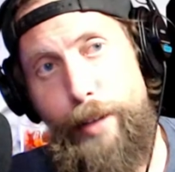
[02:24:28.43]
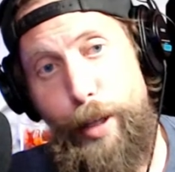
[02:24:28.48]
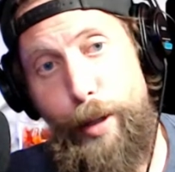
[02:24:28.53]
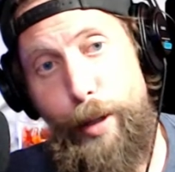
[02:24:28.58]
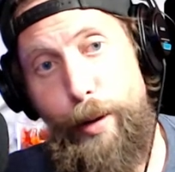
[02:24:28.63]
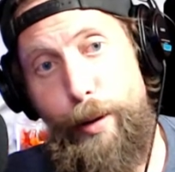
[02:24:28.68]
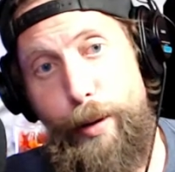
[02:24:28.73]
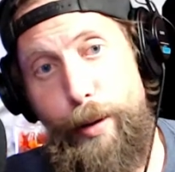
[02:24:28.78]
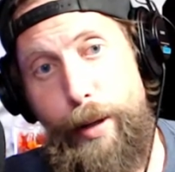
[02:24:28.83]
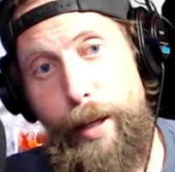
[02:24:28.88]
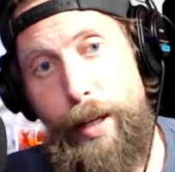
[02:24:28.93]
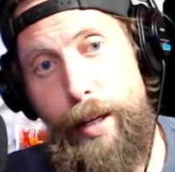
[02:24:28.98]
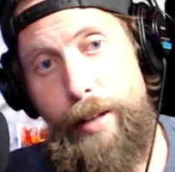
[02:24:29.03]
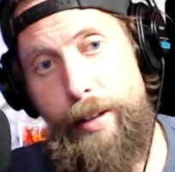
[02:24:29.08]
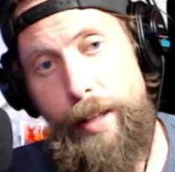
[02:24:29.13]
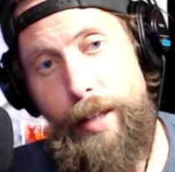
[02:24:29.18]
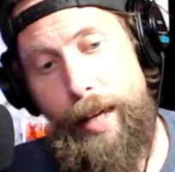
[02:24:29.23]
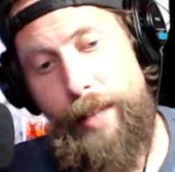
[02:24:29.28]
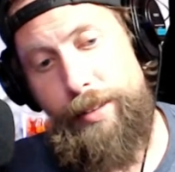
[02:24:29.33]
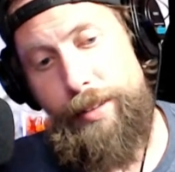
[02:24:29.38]
the
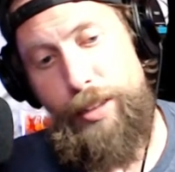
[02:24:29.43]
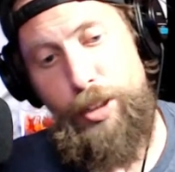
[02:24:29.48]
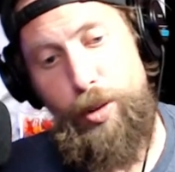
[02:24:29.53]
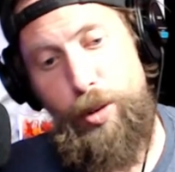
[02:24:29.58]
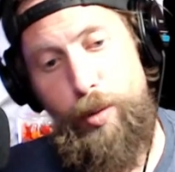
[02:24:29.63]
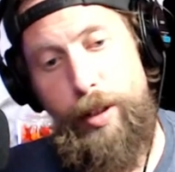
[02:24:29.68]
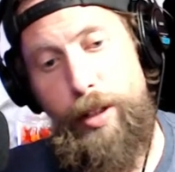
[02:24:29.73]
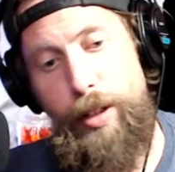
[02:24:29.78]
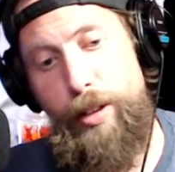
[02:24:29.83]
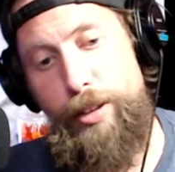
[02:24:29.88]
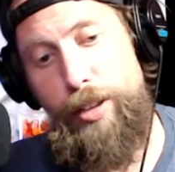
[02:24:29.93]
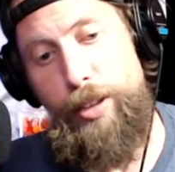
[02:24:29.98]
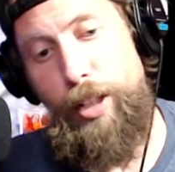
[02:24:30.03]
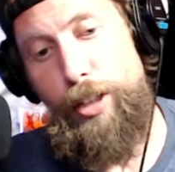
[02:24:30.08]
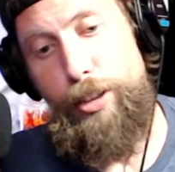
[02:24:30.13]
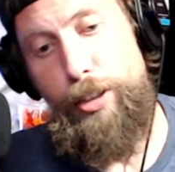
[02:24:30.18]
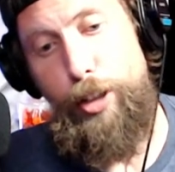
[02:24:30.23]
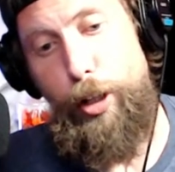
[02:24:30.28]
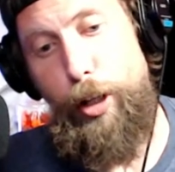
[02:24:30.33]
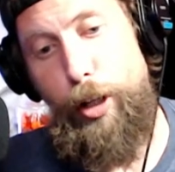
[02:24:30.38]
internet that has a screen that
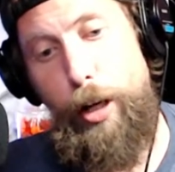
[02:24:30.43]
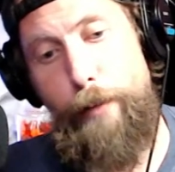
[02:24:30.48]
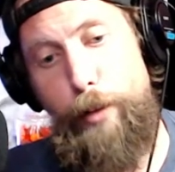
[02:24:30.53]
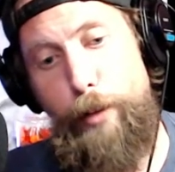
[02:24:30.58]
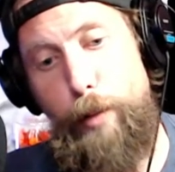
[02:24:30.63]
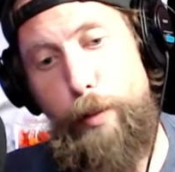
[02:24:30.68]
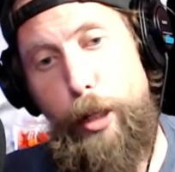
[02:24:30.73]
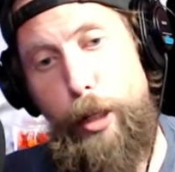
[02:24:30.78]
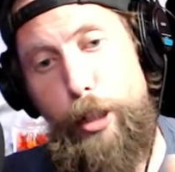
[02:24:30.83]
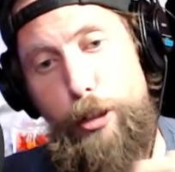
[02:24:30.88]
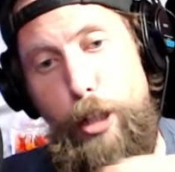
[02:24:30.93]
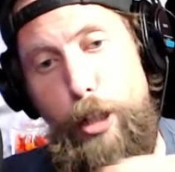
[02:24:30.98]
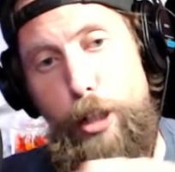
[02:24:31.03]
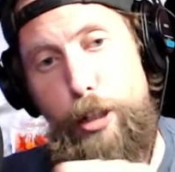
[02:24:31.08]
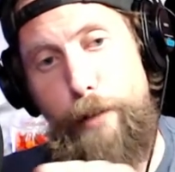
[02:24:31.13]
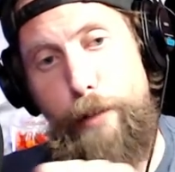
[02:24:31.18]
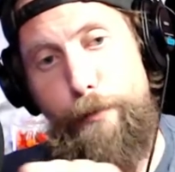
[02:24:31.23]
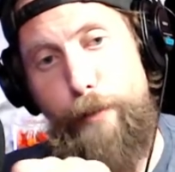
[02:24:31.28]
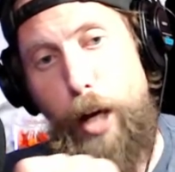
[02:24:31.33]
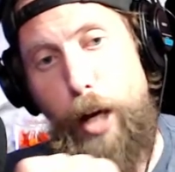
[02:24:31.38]
says turn off your
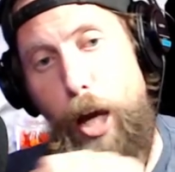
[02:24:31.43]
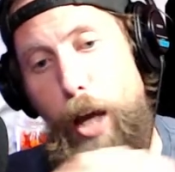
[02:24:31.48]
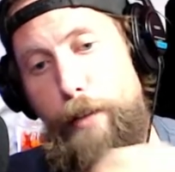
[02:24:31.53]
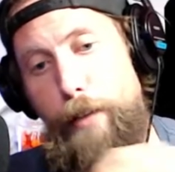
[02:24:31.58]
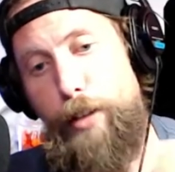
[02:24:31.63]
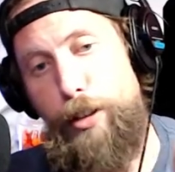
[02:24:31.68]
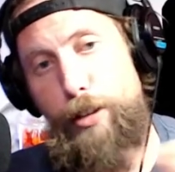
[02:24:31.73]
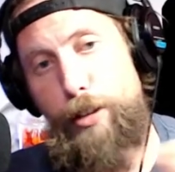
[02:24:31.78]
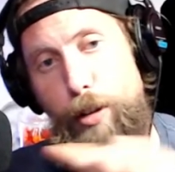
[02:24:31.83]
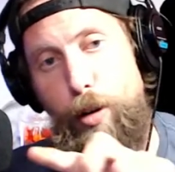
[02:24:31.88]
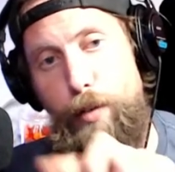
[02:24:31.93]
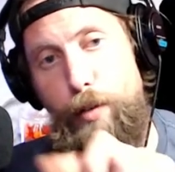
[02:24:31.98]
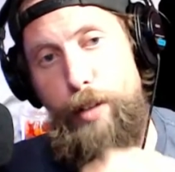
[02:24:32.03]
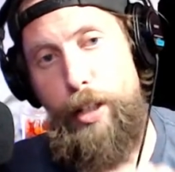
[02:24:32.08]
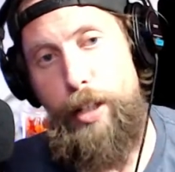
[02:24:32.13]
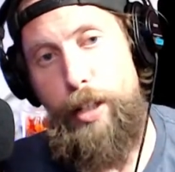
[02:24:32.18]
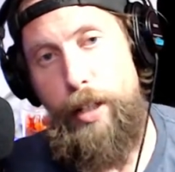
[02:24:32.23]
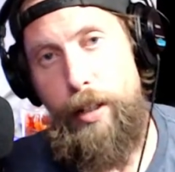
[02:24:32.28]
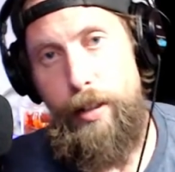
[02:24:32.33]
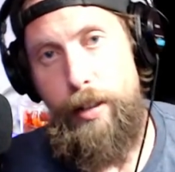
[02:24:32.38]
PlayStation 5 because it
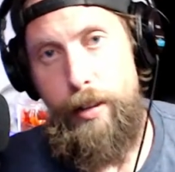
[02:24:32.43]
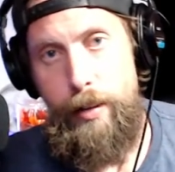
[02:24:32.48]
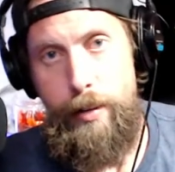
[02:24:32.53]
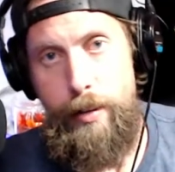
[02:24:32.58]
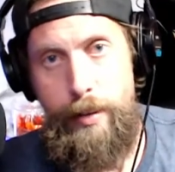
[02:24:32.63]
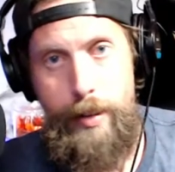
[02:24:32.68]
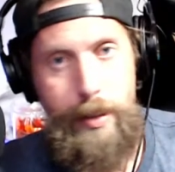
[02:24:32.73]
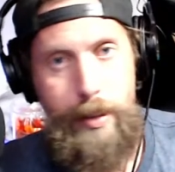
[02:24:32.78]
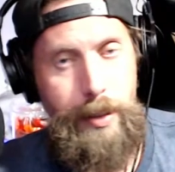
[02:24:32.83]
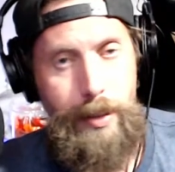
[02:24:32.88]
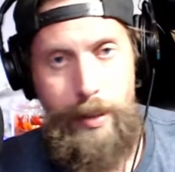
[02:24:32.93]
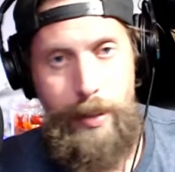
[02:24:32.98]
overheated.